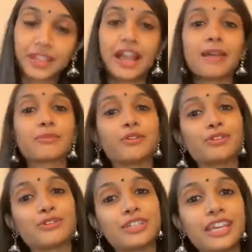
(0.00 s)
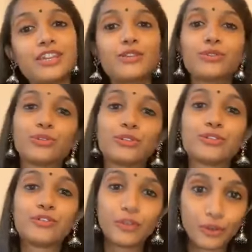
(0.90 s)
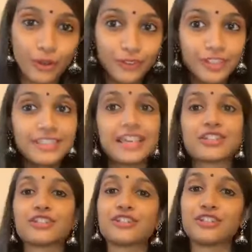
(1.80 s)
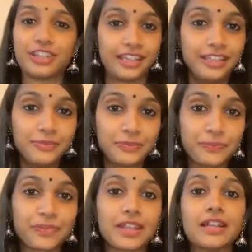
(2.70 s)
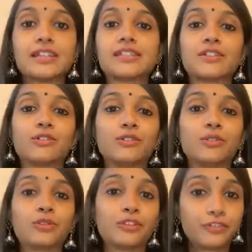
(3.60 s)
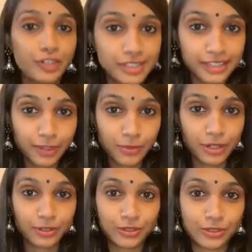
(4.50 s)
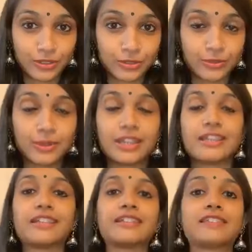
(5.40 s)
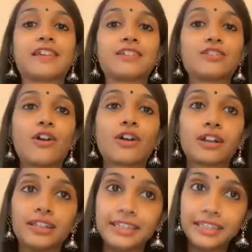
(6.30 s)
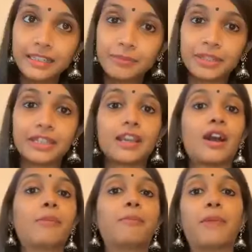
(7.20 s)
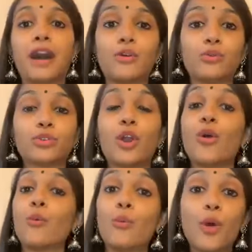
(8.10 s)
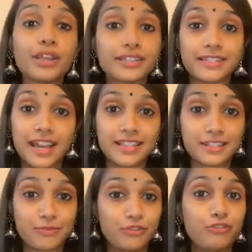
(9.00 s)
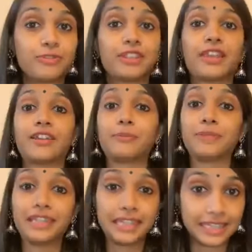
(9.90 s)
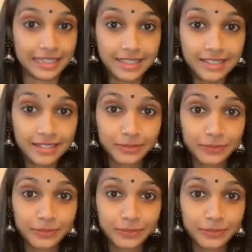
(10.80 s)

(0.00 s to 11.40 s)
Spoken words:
I'm going to take you through the flow of the session today. So the first thing we're going to do is talk a little bit about what dance movement therapy is.